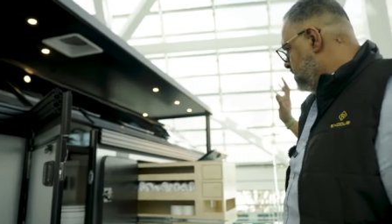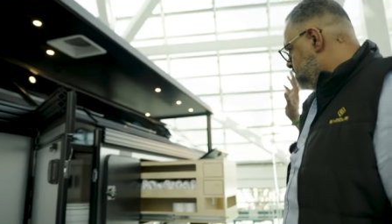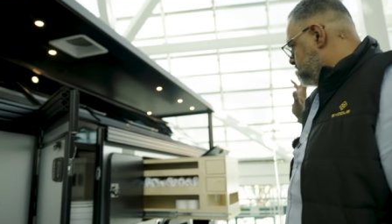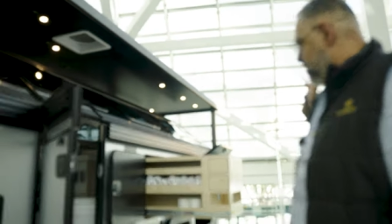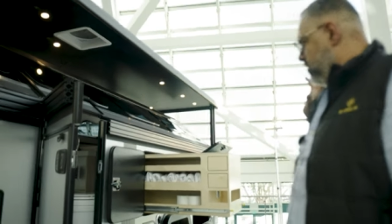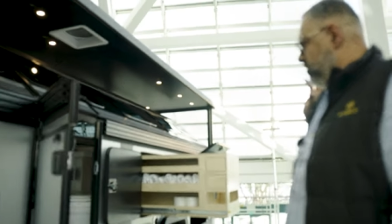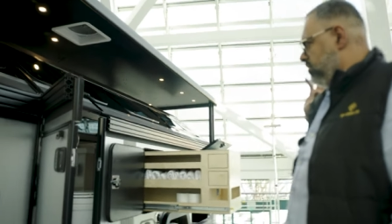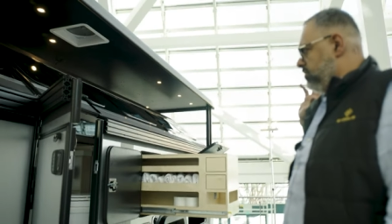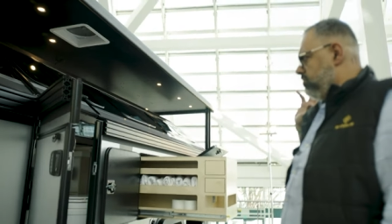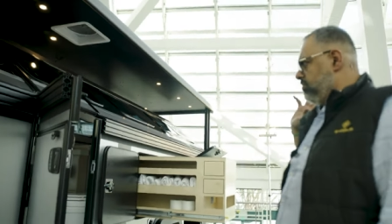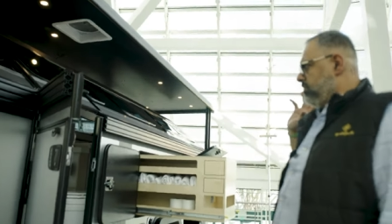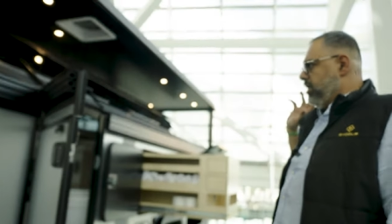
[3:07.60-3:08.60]
so
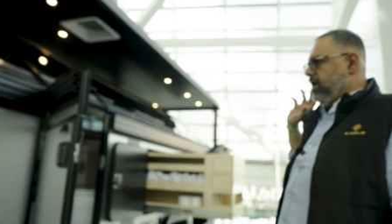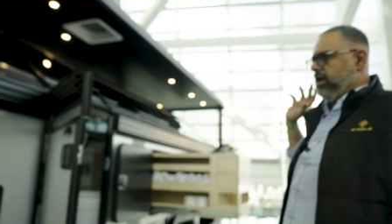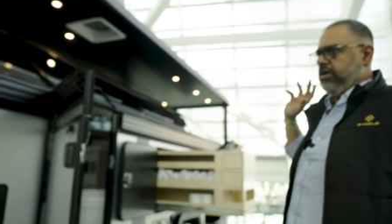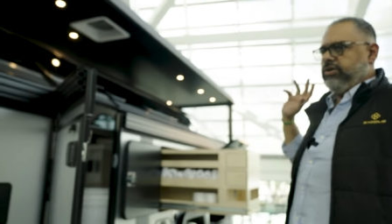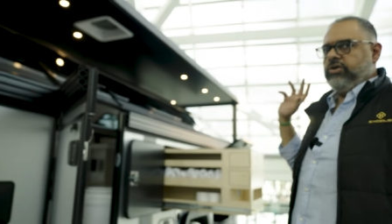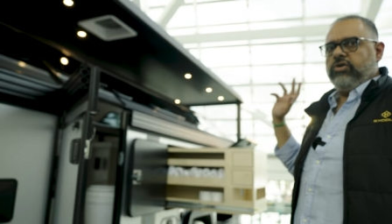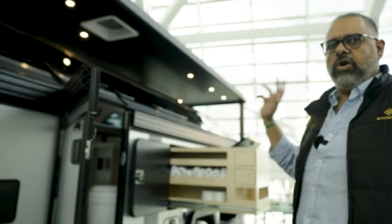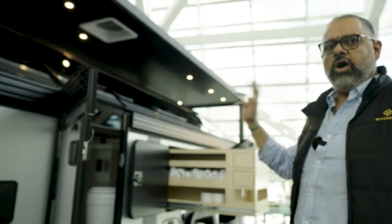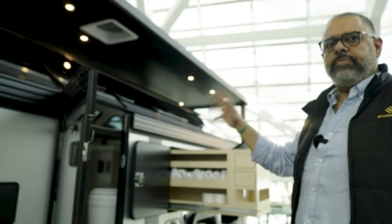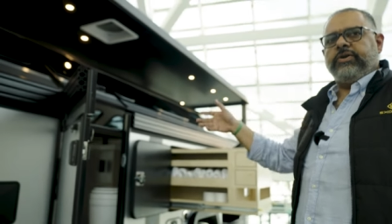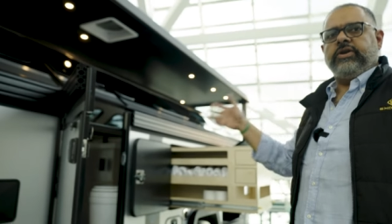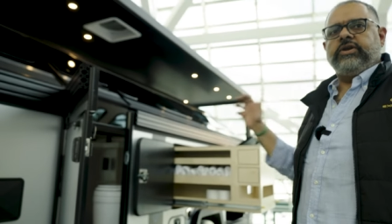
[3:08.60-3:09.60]
uh, no
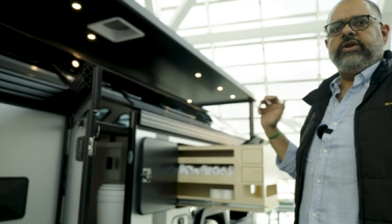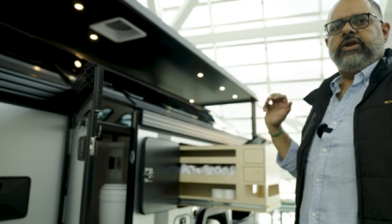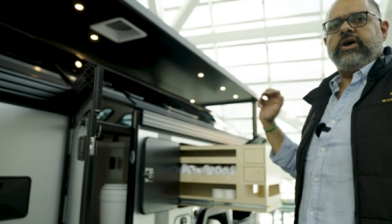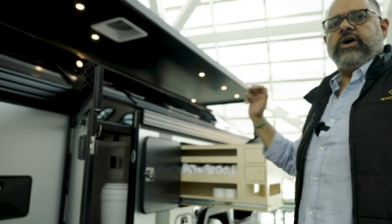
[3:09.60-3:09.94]
hopping in and